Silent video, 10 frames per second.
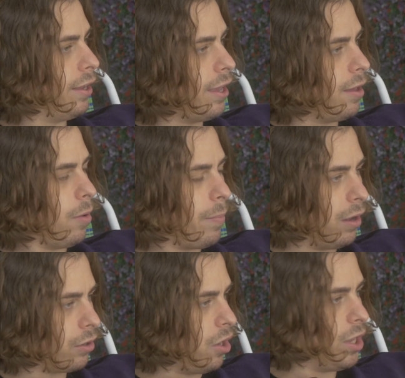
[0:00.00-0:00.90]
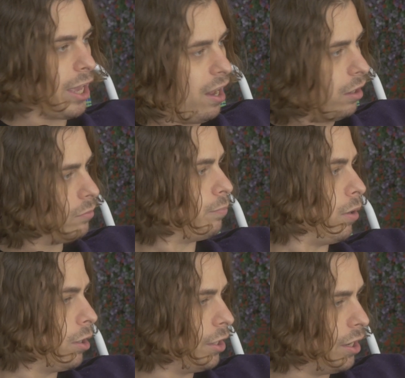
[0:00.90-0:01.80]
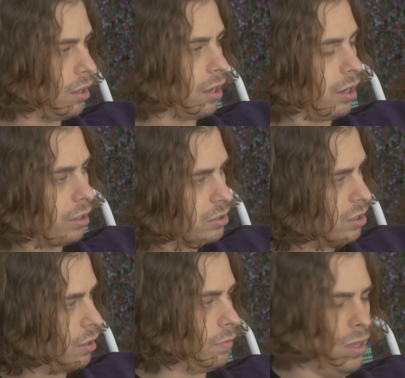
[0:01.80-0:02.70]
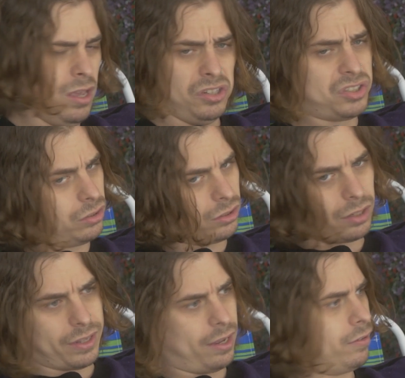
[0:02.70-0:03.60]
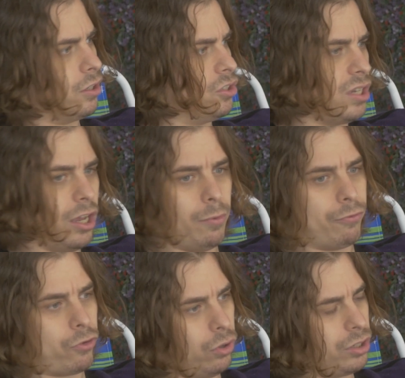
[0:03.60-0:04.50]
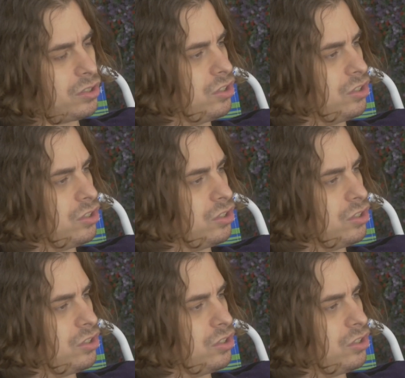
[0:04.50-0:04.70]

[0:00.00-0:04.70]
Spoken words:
I am about going out and partying, that kind of stuff. Still love to have a good time, of course.